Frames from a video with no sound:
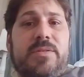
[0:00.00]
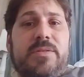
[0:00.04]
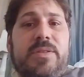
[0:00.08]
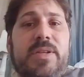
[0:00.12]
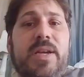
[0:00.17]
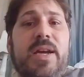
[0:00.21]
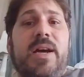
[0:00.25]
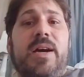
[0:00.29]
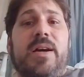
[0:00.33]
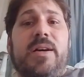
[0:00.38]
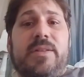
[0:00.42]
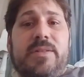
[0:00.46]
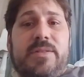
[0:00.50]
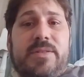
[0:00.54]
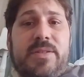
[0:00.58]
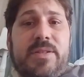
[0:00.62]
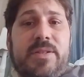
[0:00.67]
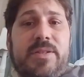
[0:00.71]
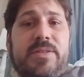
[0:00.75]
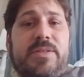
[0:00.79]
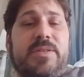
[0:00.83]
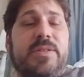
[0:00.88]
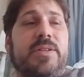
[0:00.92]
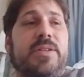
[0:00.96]
yeah,
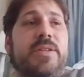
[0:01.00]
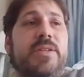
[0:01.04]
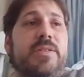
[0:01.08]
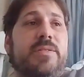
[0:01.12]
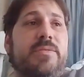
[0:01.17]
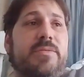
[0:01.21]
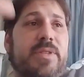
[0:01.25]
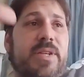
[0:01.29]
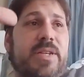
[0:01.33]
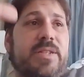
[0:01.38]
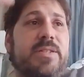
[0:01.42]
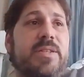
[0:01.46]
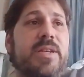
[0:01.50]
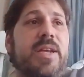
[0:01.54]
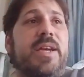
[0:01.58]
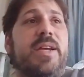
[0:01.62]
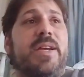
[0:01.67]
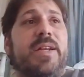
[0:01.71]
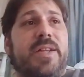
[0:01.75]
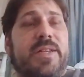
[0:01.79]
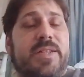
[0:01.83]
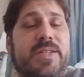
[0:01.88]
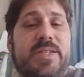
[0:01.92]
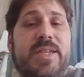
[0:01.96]
it's like
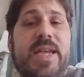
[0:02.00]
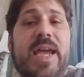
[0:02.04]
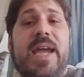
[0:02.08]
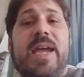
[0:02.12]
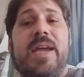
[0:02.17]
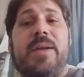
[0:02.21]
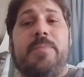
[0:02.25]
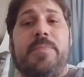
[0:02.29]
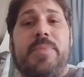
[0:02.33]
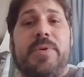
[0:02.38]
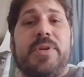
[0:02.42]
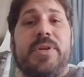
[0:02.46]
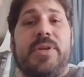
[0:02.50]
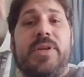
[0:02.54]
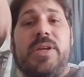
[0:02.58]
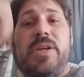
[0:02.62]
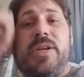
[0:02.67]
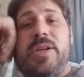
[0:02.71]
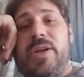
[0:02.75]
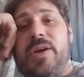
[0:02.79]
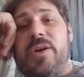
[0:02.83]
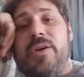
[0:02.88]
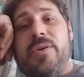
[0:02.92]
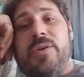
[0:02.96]
an escape,
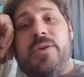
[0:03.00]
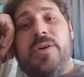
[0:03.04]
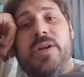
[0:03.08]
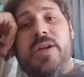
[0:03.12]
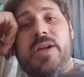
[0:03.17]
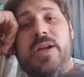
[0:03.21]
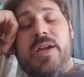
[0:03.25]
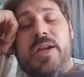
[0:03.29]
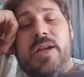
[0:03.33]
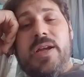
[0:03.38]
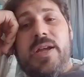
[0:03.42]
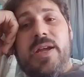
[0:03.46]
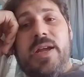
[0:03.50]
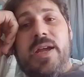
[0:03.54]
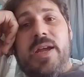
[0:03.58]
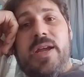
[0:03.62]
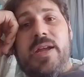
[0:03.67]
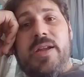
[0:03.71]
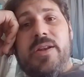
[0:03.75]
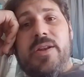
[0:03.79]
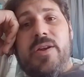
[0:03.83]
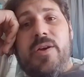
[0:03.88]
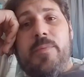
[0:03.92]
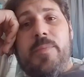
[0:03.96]

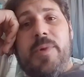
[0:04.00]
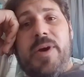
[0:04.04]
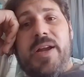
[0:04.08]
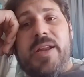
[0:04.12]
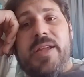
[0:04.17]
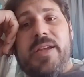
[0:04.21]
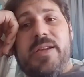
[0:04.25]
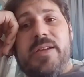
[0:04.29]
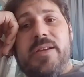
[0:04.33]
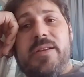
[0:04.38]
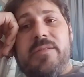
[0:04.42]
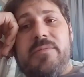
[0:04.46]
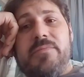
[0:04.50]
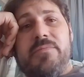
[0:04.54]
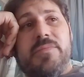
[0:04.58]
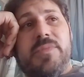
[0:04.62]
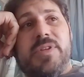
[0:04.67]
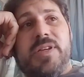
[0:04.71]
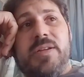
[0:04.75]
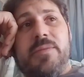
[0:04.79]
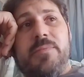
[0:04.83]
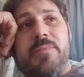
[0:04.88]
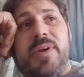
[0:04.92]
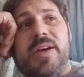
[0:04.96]
and nobody
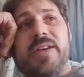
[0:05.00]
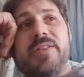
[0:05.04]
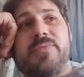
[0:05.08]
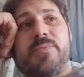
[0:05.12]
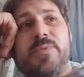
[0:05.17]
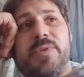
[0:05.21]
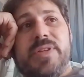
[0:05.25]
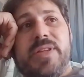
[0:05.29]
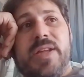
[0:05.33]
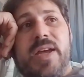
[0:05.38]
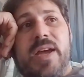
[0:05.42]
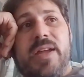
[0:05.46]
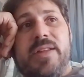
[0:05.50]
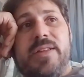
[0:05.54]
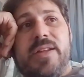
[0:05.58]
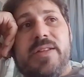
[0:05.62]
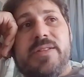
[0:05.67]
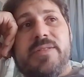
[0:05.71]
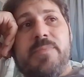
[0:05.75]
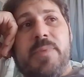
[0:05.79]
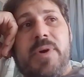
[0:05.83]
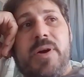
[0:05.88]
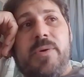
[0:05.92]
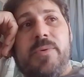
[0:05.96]
can mess with that.
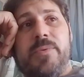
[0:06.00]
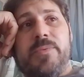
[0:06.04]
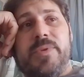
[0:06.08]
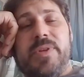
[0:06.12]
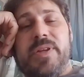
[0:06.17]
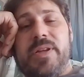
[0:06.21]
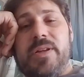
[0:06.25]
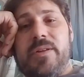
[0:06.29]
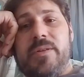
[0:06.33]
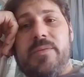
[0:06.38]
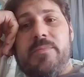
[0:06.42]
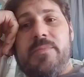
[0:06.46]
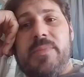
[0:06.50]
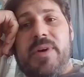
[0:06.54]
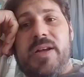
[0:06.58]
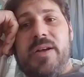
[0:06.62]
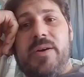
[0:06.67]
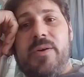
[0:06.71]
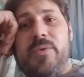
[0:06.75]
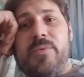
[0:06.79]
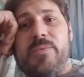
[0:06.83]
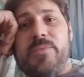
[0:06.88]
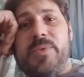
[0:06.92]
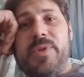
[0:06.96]
That's my own
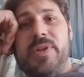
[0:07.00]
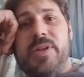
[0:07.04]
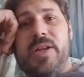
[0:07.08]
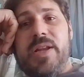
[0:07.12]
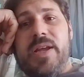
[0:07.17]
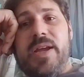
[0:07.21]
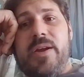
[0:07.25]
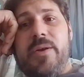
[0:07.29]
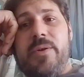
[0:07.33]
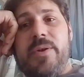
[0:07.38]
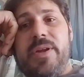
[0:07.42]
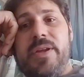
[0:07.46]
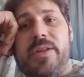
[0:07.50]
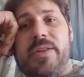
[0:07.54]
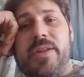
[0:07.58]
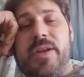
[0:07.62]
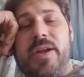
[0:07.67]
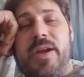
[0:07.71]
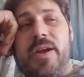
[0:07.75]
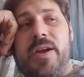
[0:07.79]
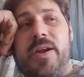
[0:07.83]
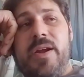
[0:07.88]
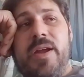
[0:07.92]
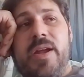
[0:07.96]
little area
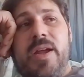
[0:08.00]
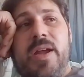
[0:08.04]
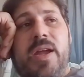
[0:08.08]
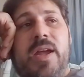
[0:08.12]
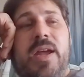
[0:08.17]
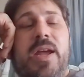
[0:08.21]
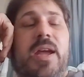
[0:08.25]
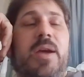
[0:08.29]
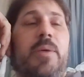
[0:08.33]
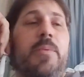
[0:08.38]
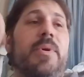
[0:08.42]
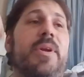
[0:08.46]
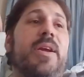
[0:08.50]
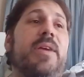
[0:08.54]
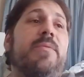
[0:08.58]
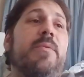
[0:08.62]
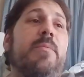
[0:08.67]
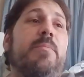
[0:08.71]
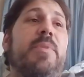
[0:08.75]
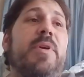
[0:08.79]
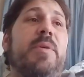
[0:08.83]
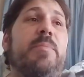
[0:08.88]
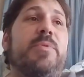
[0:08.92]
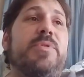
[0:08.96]
there. And
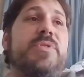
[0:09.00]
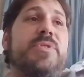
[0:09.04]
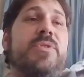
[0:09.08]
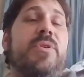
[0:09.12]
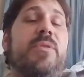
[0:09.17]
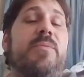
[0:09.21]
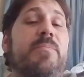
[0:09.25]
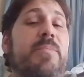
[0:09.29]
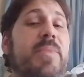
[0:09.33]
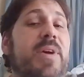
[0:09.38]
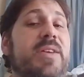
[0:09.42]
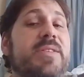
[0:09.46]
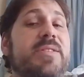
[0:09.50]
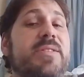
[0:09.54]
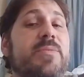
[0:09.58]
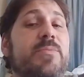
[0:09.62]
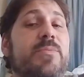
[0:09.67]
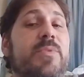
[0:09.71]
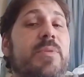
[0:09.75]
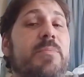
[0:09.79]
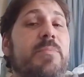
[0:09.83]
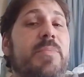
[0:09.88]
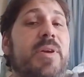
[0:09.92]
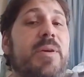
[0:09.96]
whenever people start
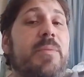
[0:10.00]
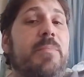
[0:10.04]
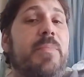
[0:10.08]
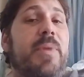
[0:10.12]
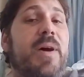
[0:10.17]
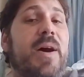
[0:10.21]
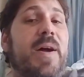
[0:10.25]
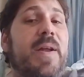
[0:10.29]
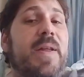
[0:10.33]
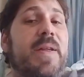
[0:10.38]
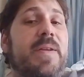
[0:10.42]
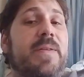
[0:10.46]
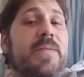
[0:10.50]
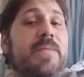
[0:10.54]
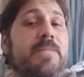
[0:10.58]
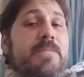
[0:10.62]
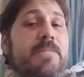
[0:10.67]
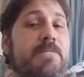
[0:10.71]
messing with me about it,